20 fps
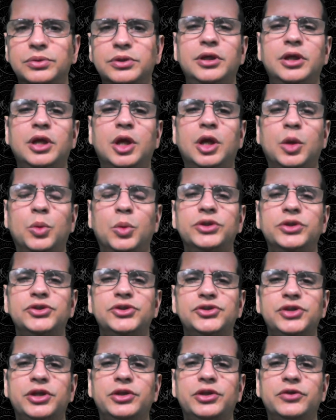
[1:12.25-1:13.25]
I want to
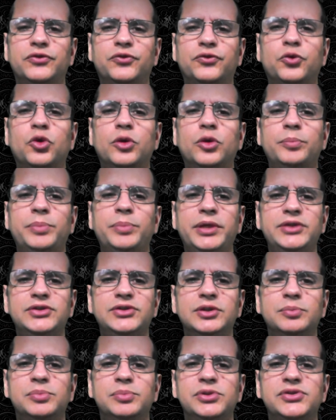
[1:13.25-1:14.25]
share the 4 basic
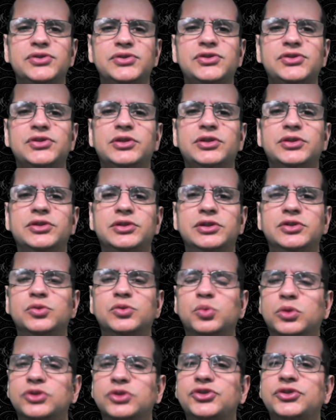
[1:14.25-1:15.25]
business entities
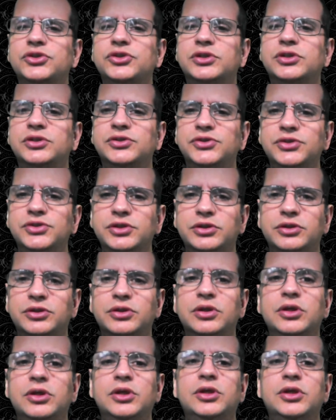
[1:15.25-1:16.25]
one should consider
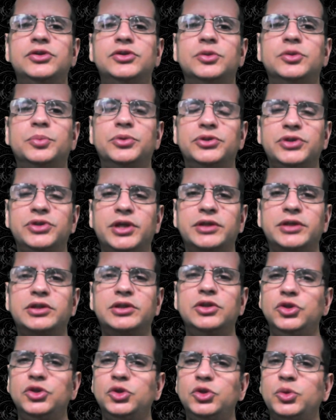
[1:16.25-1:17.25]
to protect
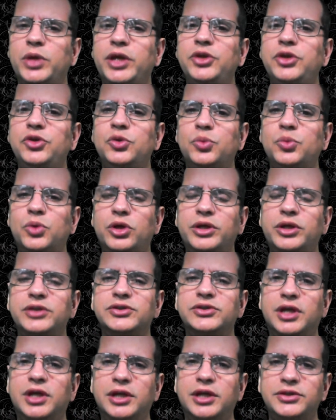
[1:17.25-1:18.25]
you and your work as
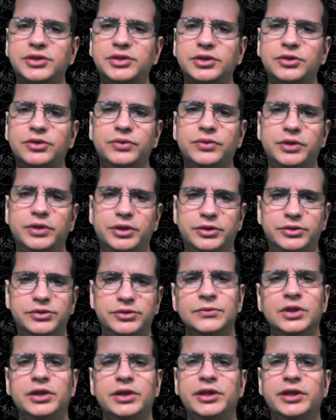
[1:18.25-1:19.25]
content creators.
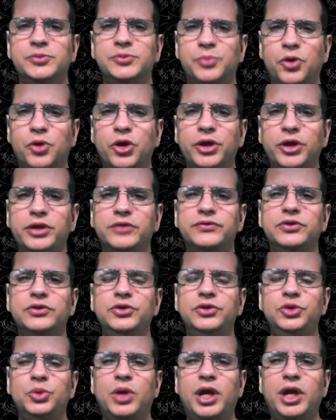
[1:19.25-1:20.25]
And as part of the
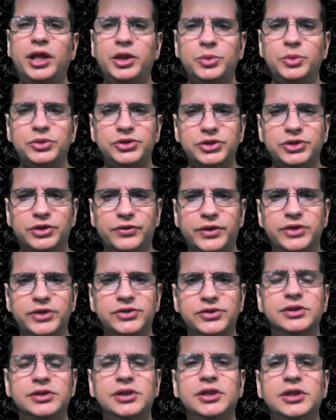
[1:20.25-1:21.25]
new Hollywood generation,
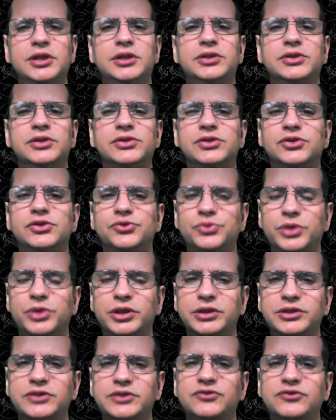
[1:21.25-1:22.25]
this is
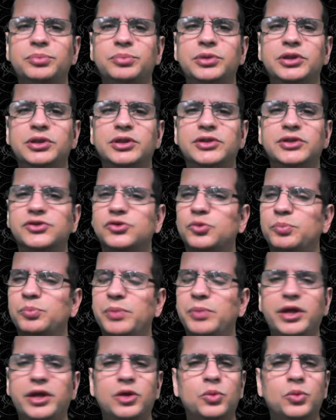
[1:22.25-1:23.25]
relative because no
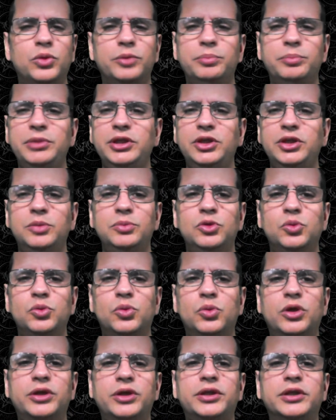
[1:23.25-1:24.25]
matter what medium you
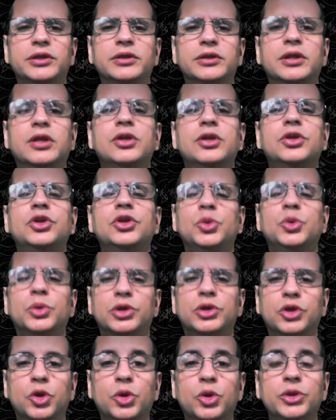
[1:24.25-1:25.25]
work in, you are
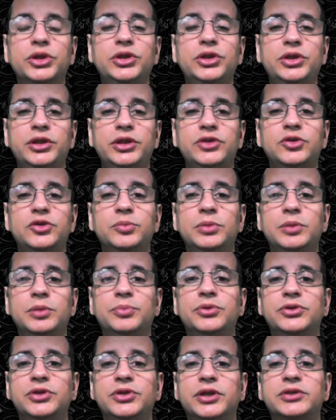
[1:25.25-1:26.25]
going to need to be
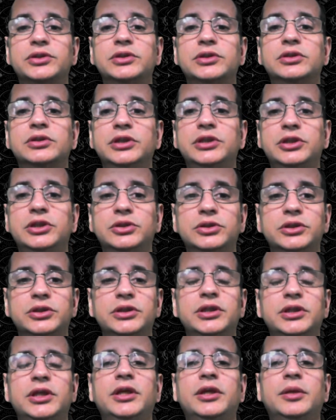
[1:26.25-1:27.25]
protected legally
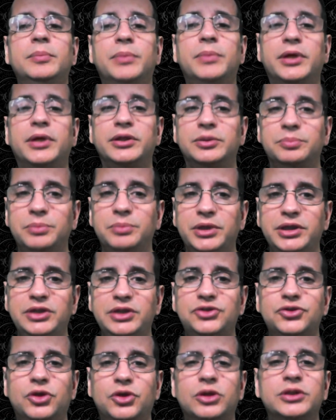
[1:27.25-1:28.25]
by the many
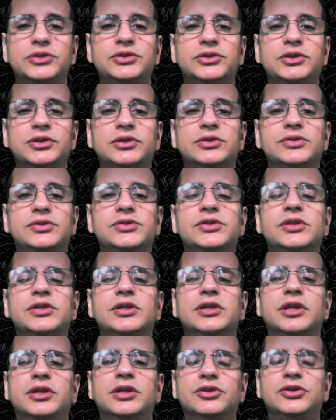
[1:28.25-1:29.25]
charlatans
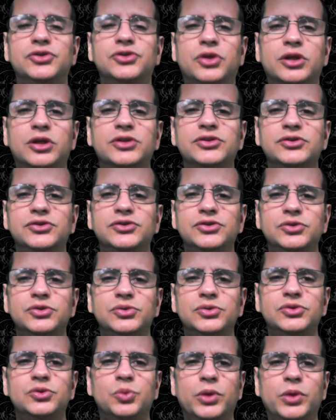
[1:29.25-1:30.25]
and sharks in suits
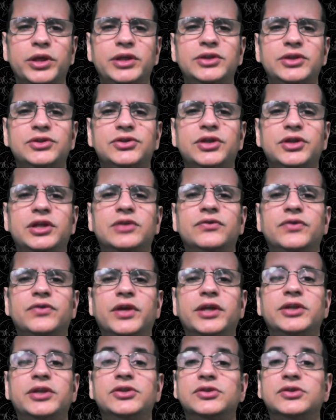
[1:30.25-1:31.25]
waiting to take
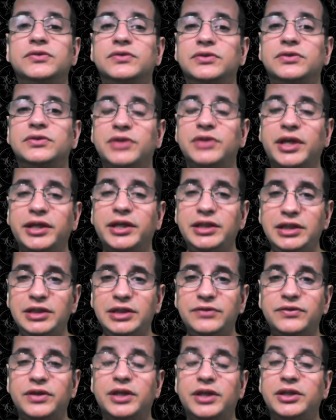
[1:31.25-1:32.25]
advantage of the naive
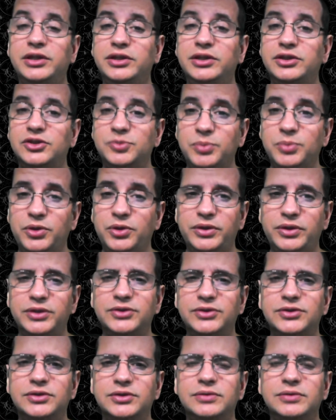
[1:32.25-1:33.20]
and inexperienced.